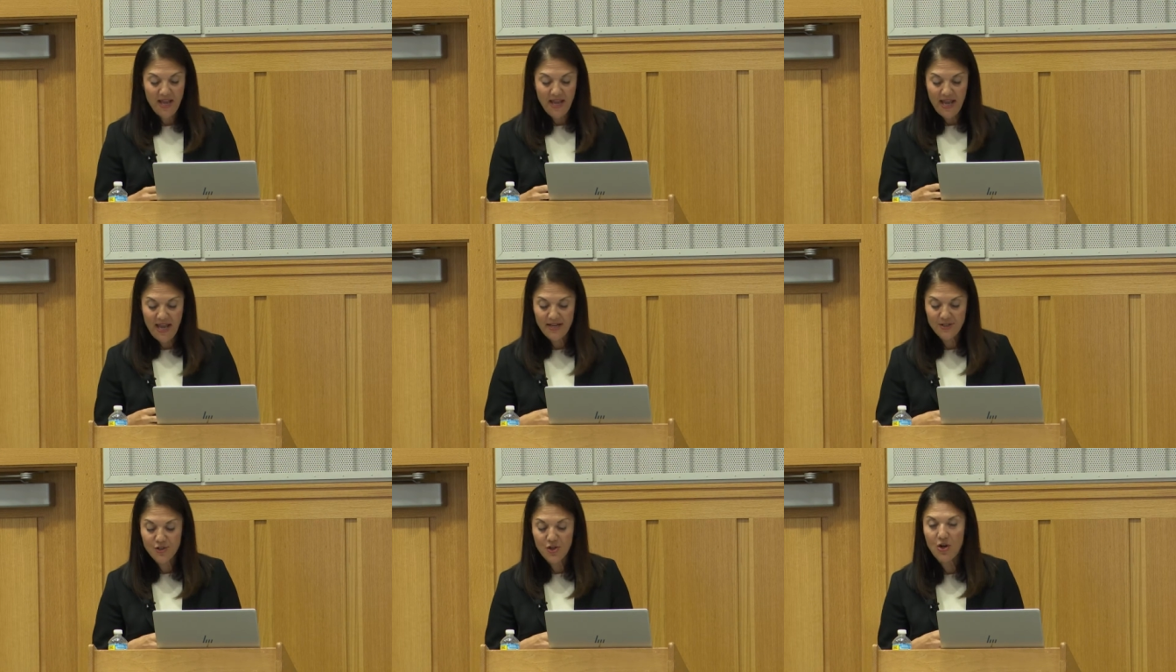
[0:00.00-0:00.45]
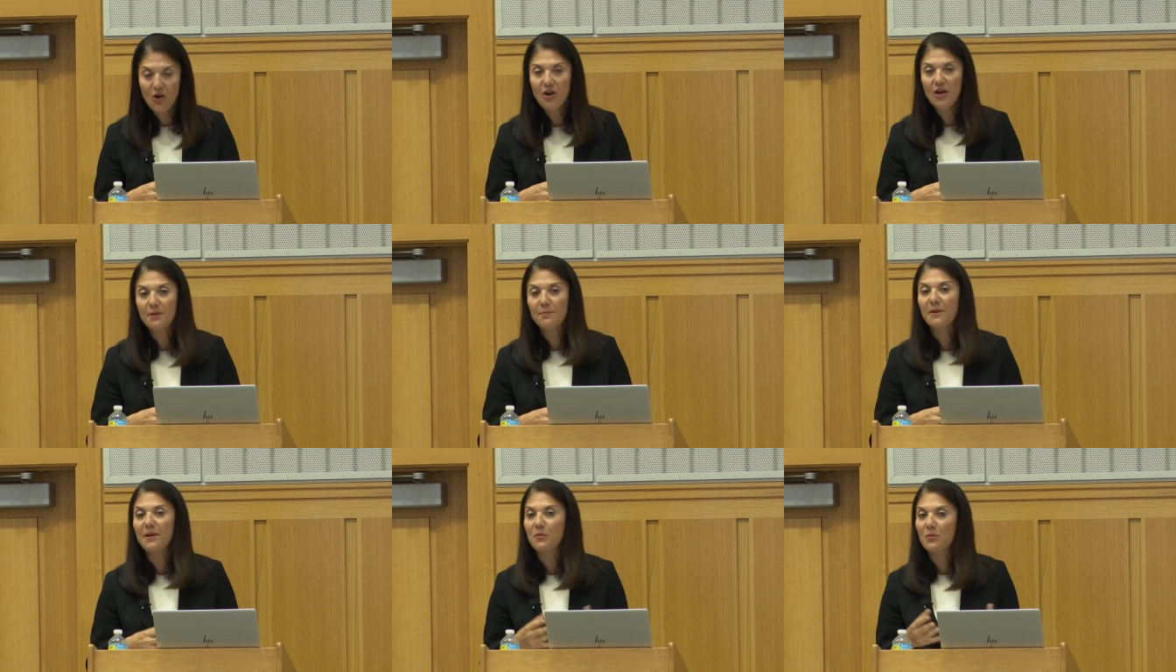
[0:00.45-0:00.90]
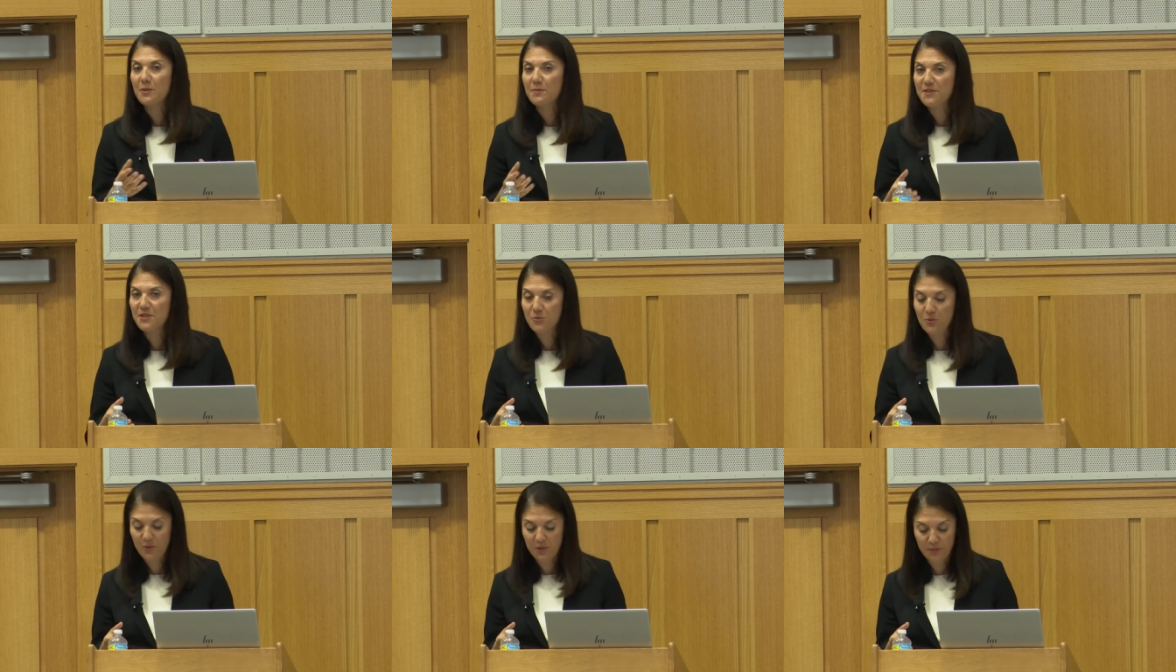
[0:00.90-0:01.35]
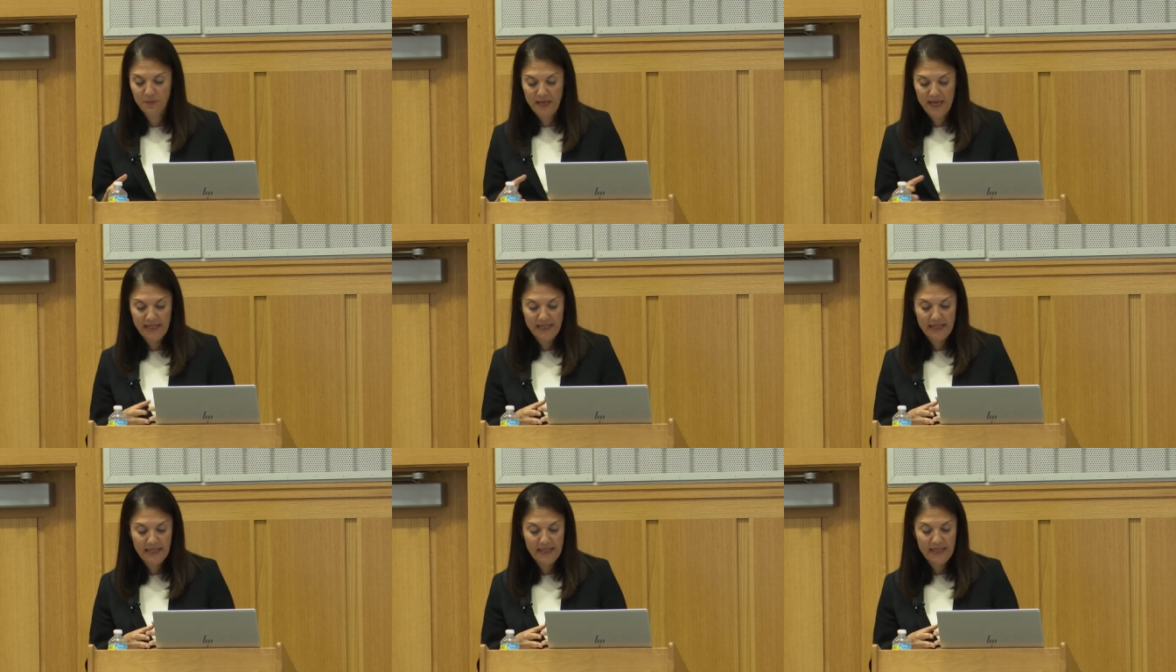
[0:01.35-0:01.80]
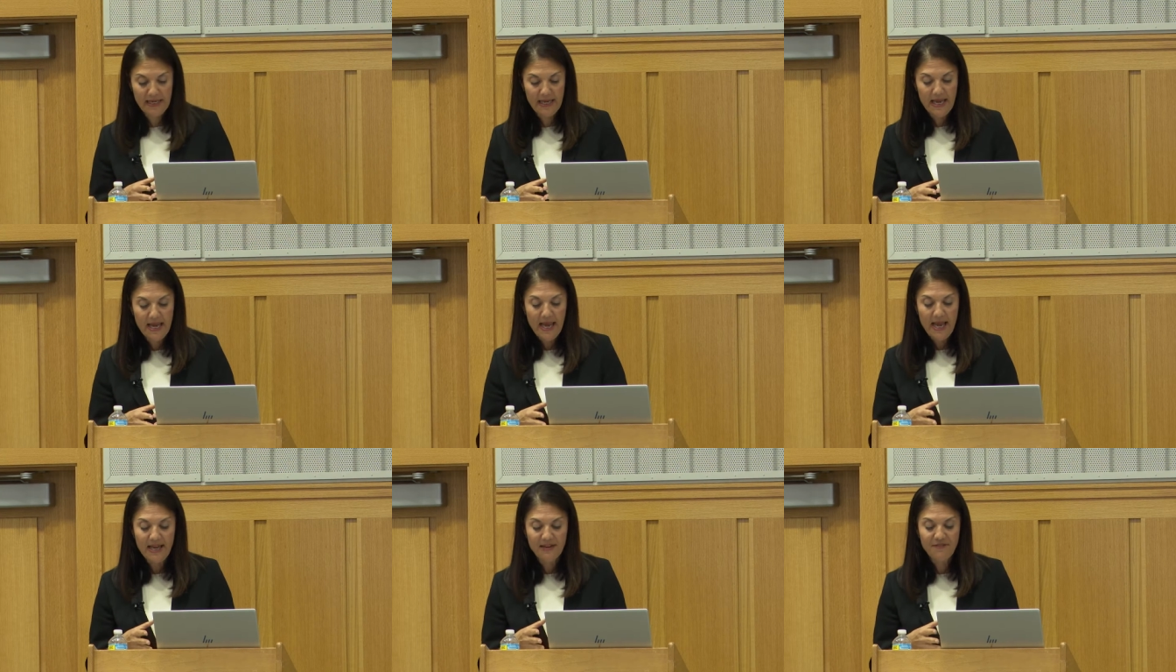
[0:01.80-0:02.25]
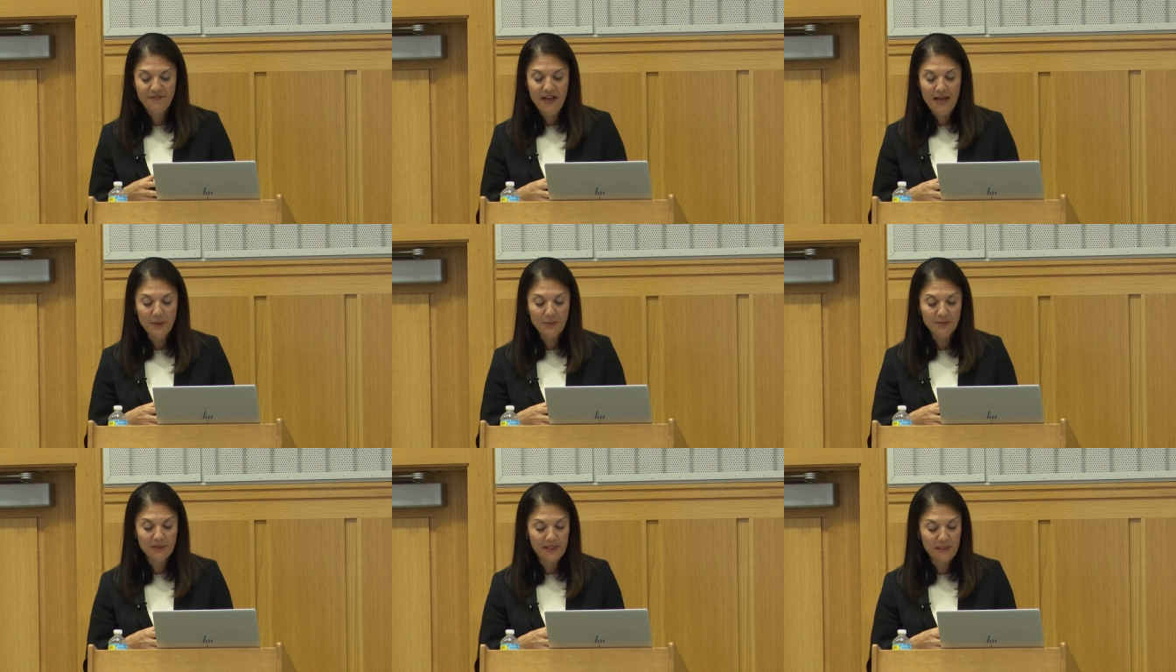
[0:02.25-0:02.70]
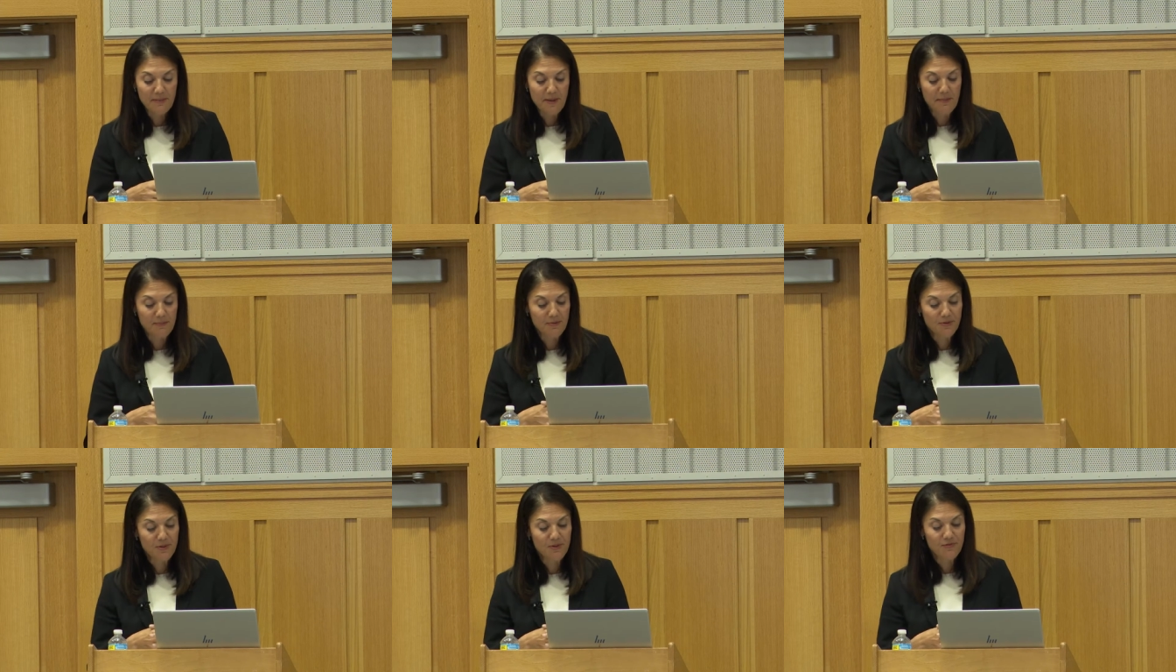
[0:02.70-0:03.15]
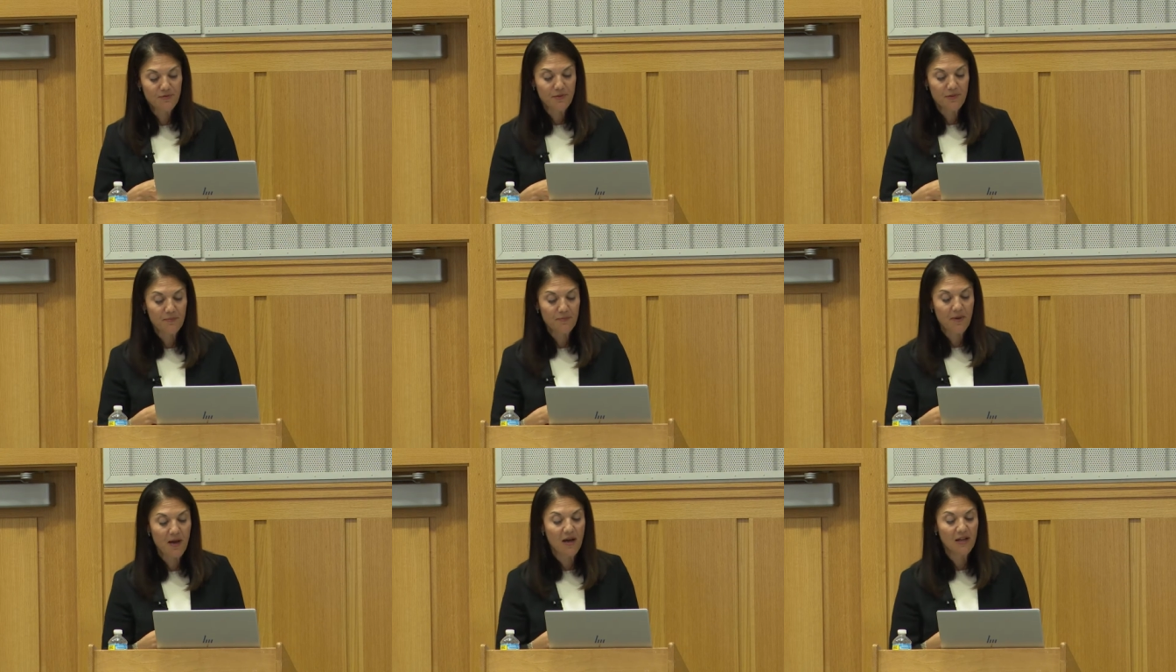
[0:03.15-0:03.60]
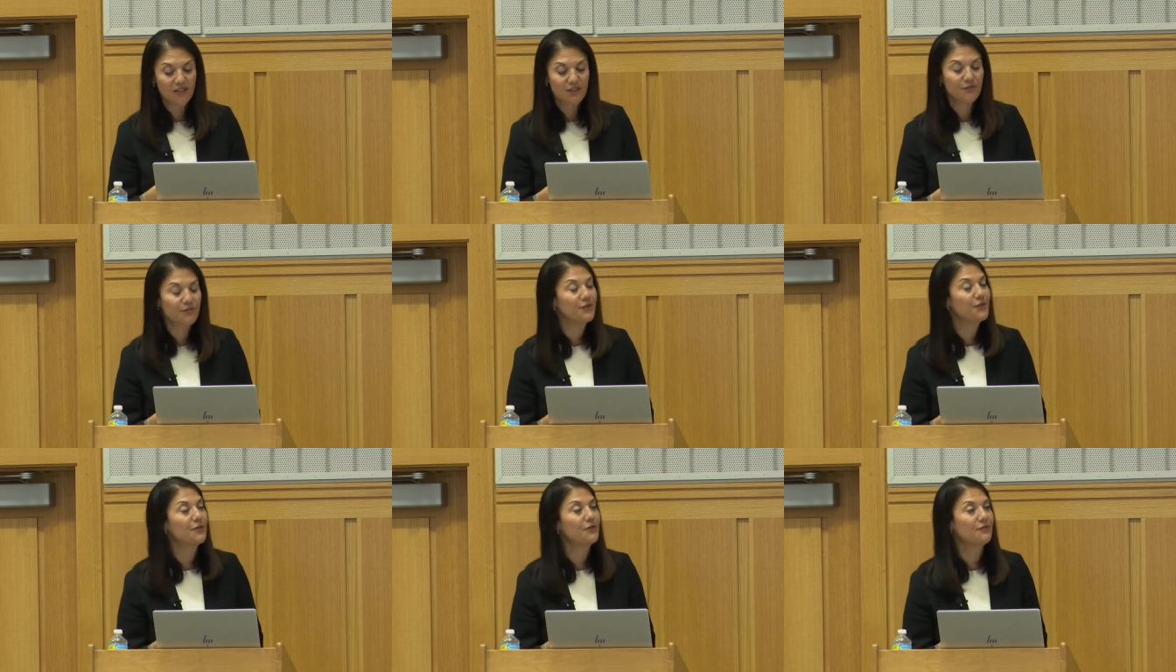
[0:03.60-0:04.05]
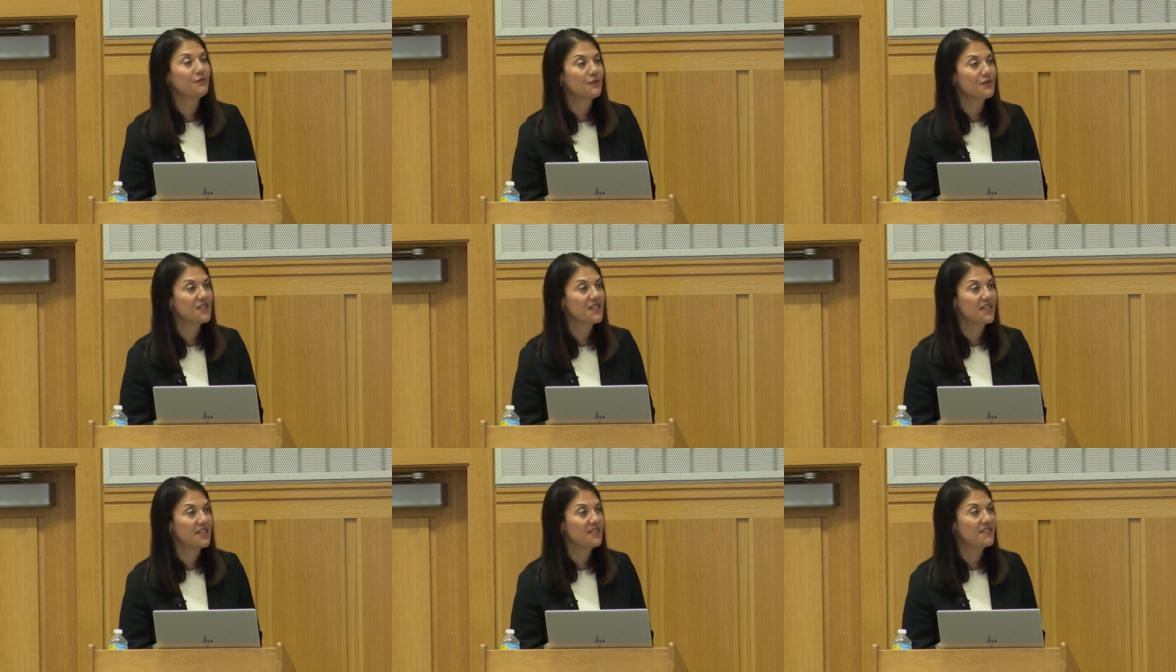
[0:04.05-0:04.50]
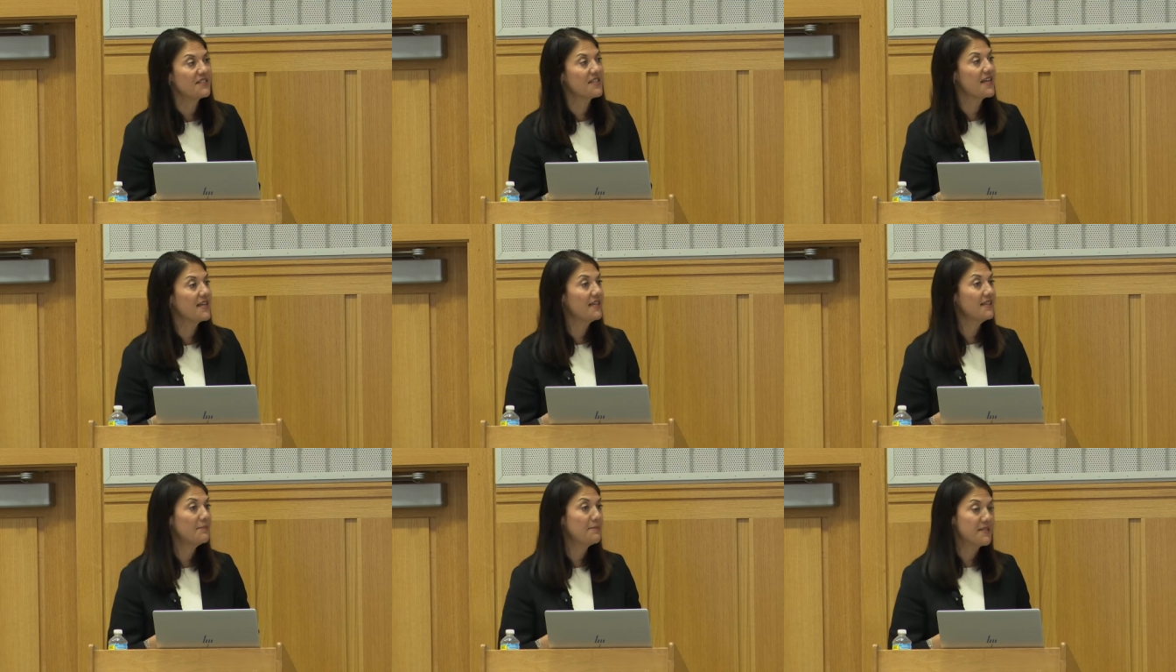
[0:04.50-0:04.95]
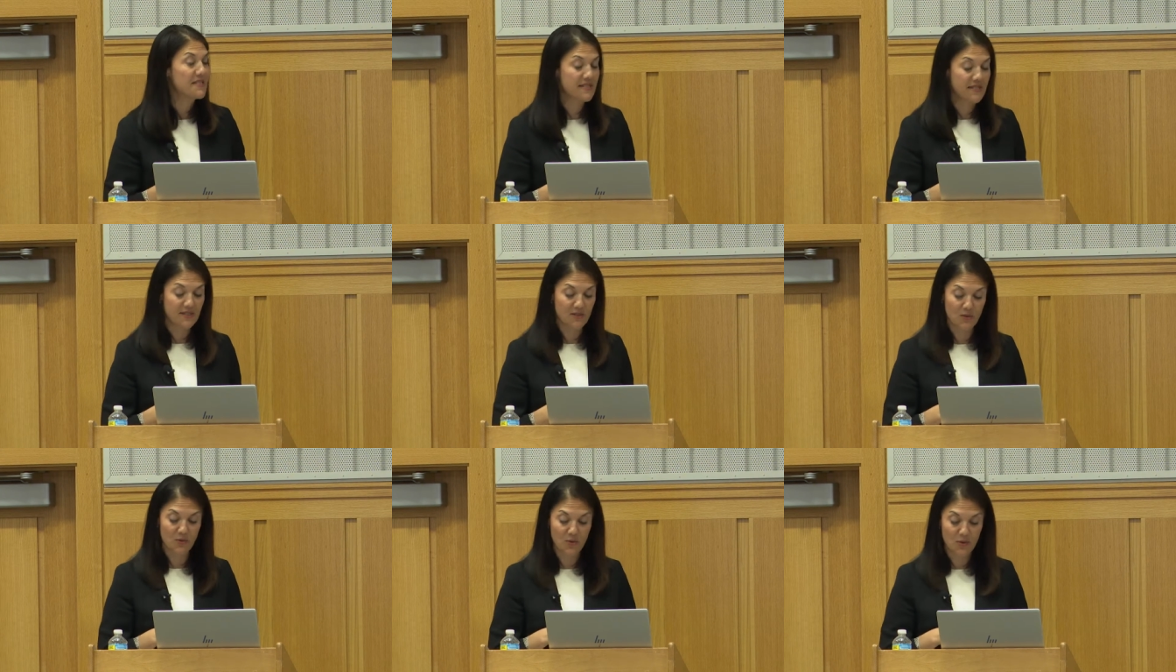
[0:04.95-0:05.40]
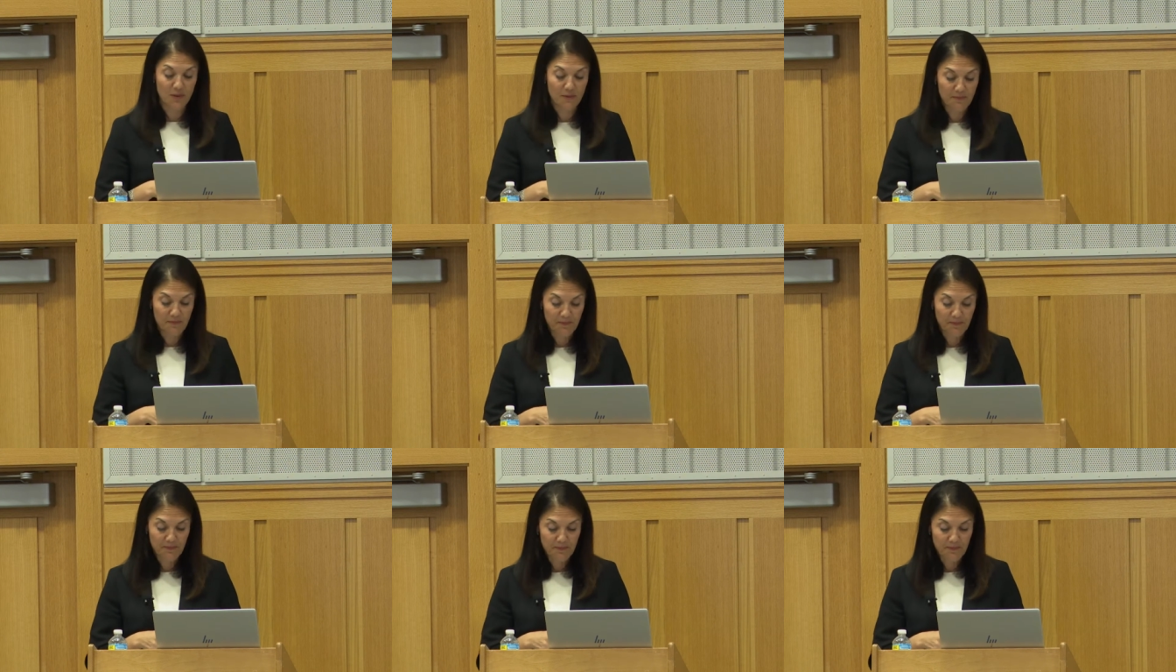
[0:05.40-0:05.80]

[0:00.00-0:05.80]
and taught by Women's World Banking and faculty members from Oxford University's Said Business School.